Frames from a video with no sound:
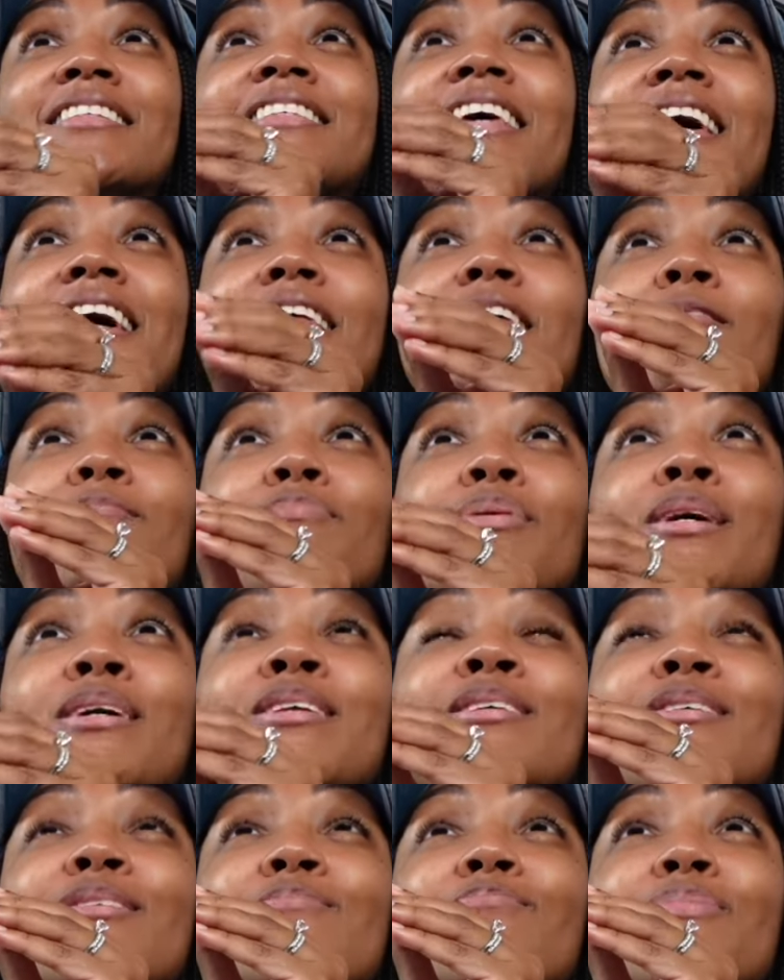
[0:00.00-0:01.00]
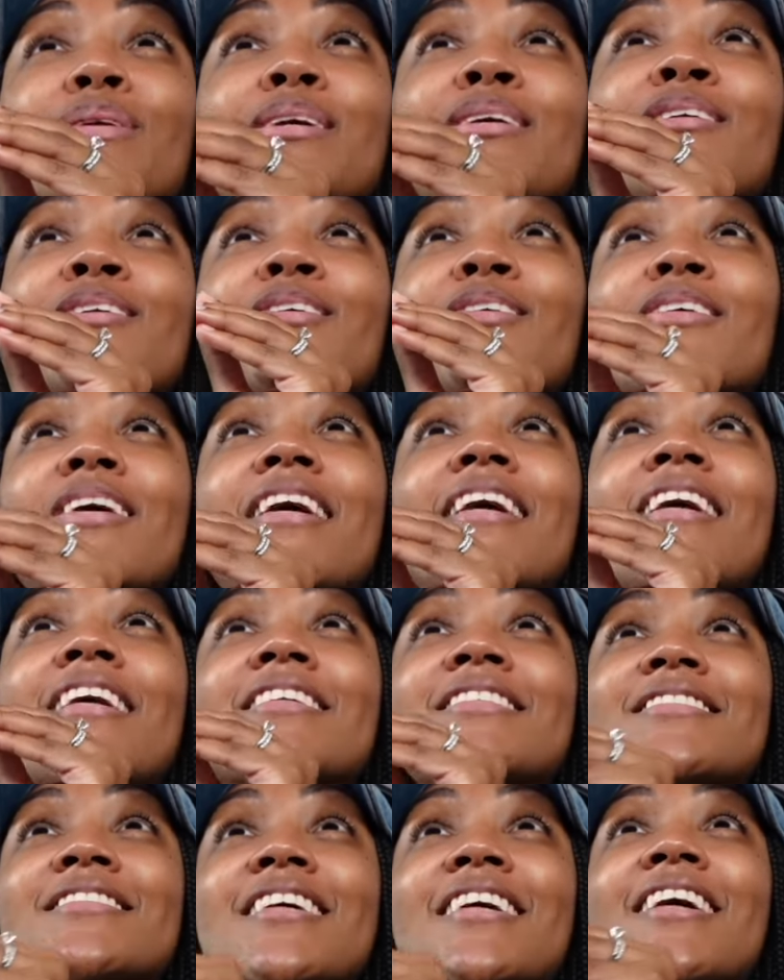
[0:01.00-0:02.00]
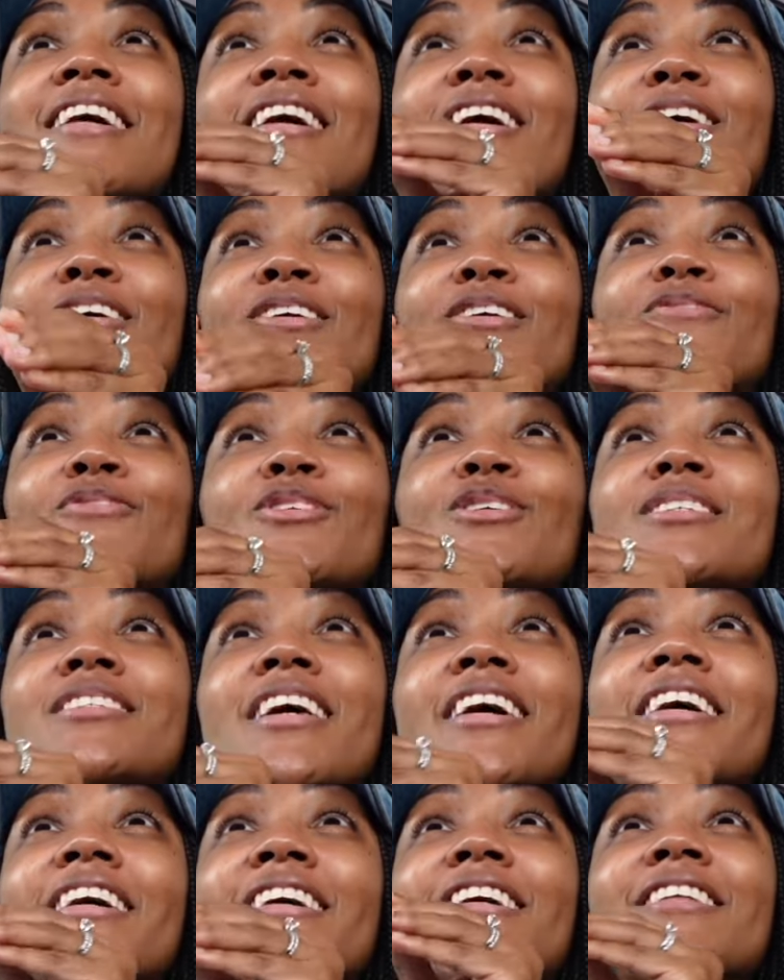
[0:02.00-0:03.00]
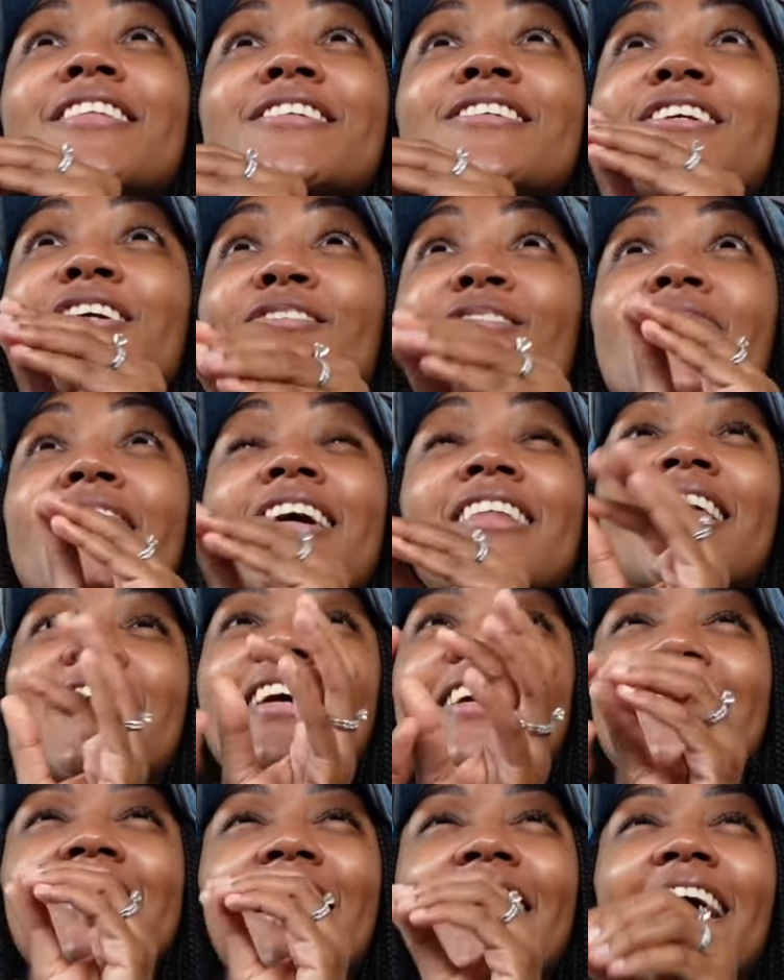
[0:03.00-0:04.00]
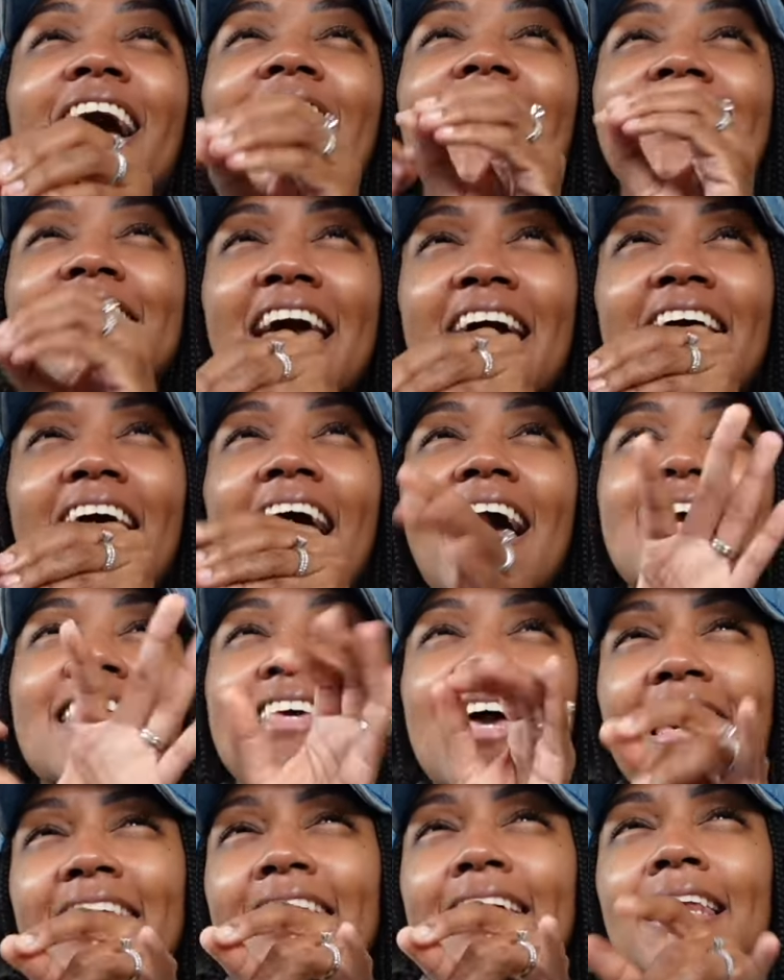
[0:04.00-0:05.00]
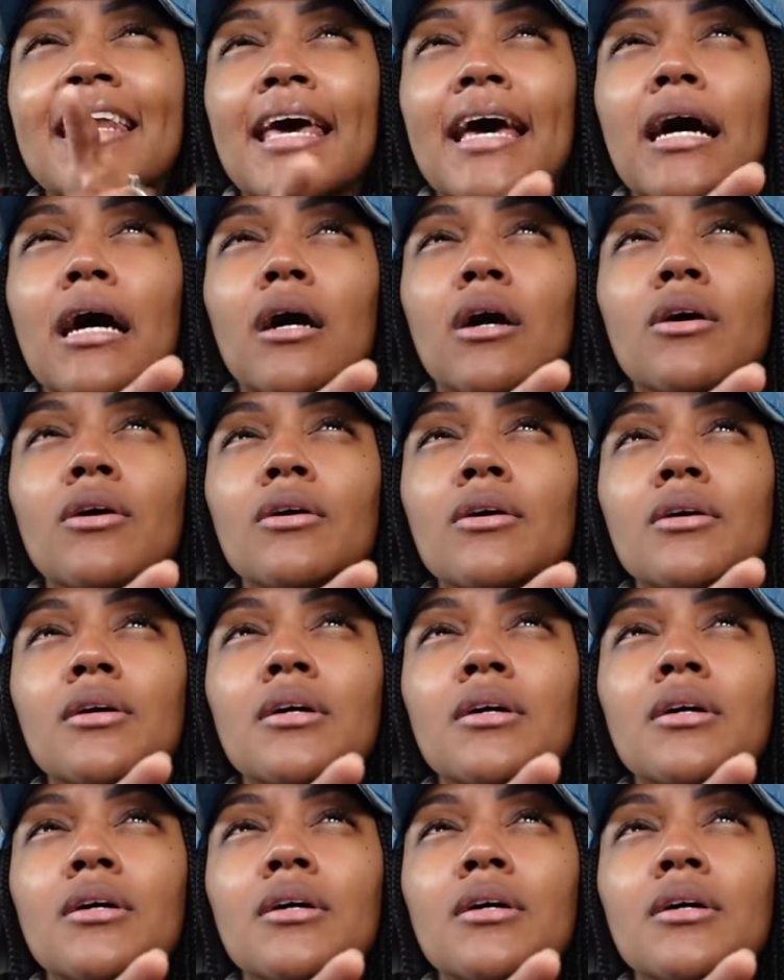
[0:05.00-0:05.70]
Teddy, pin her ass down. If you take a look around, I get it now.